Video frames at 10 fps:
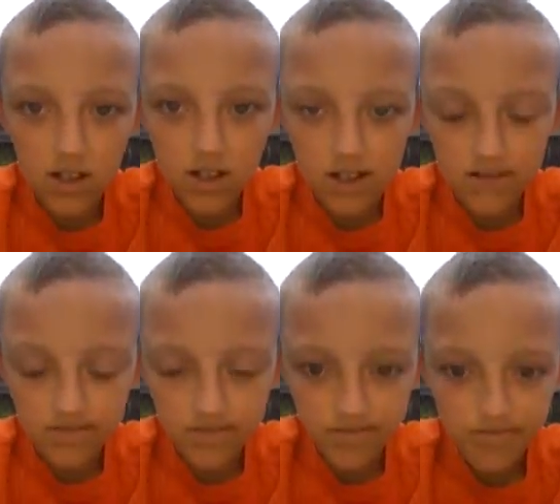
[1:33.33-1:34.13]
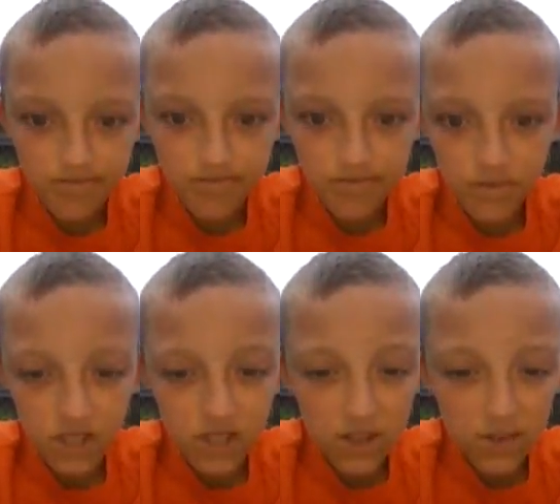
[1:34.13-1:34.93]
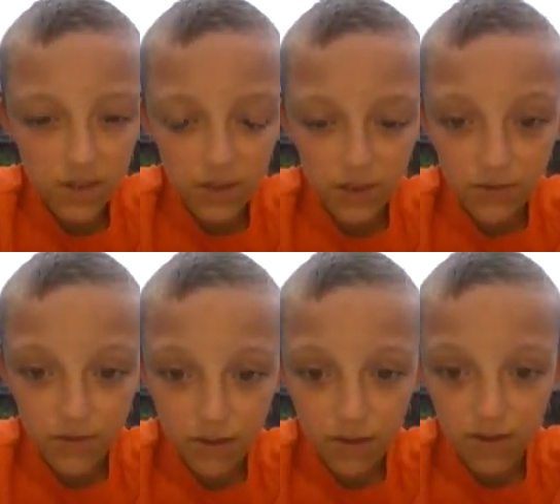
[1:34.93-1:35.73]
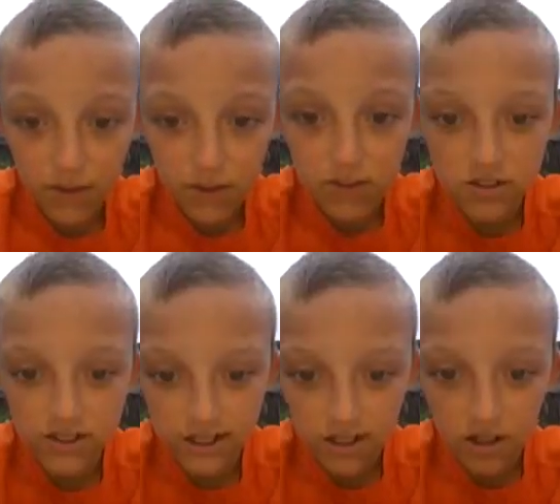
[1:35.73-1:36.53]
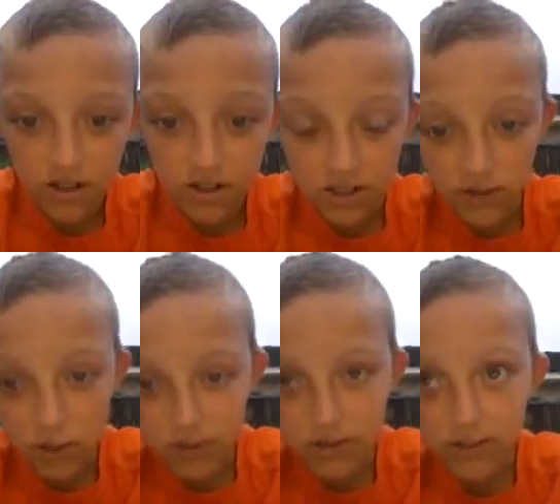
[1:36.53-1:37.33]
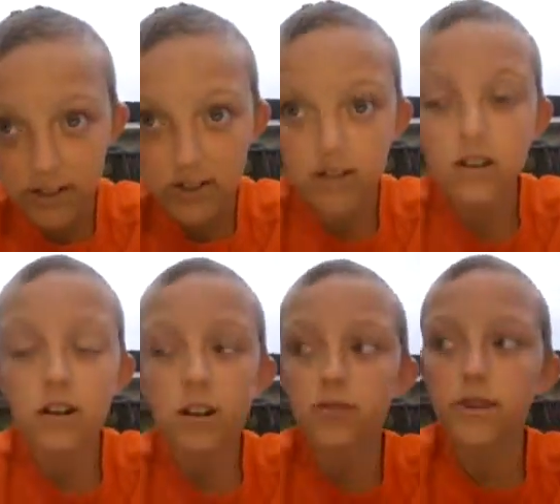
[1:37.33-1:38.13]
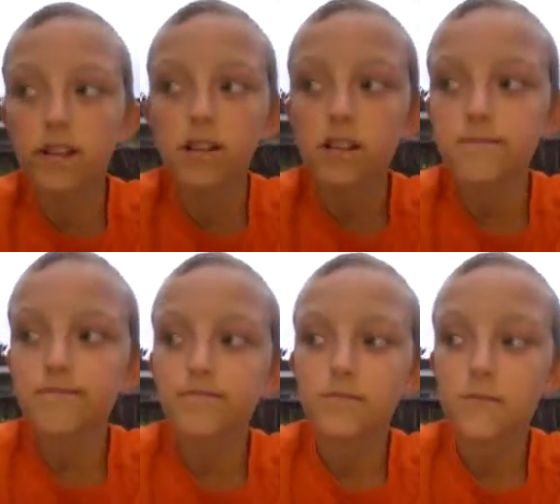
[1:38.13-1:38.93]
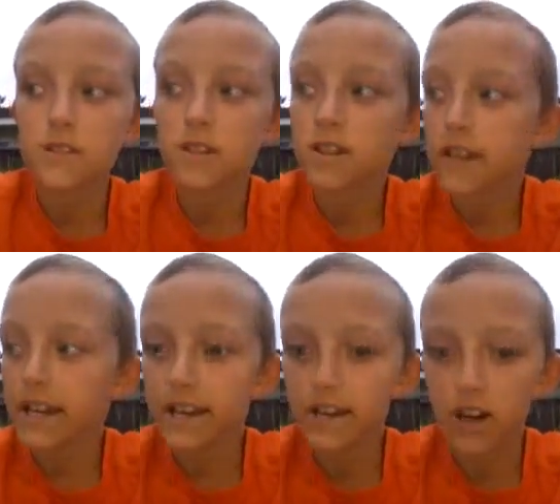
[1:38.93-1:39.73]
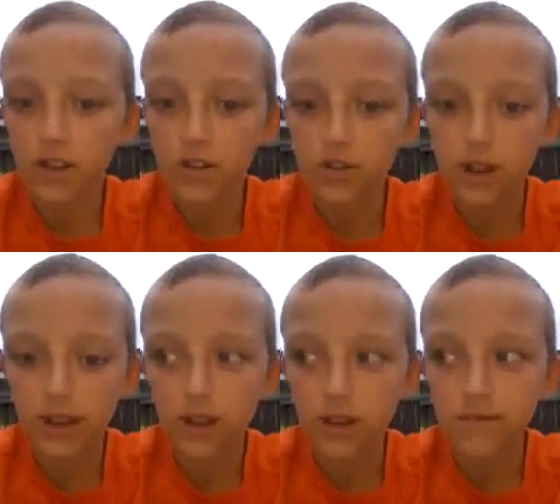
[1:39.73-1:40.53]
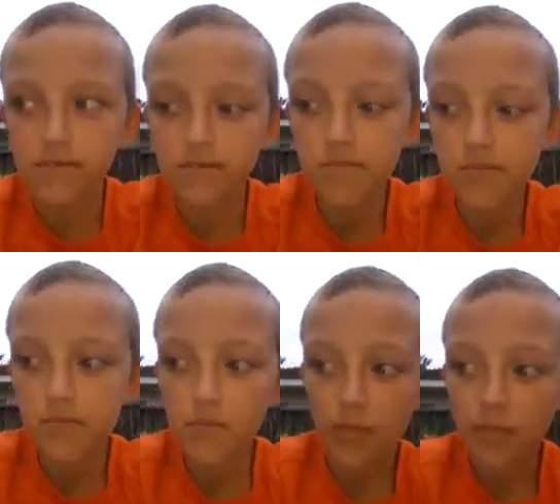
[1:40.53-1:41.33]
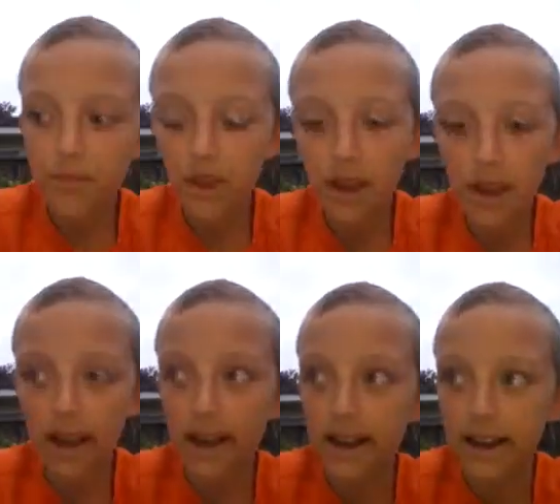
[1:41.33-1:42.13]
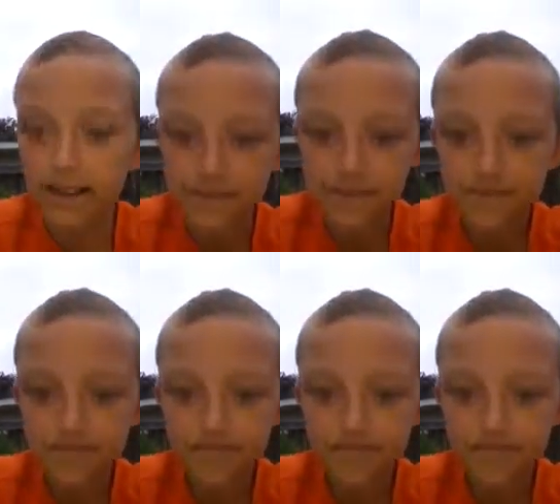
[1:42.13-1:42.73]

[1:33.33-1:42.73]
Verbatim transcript: um, for the first year of his YouTube career, career, he did not do that good, and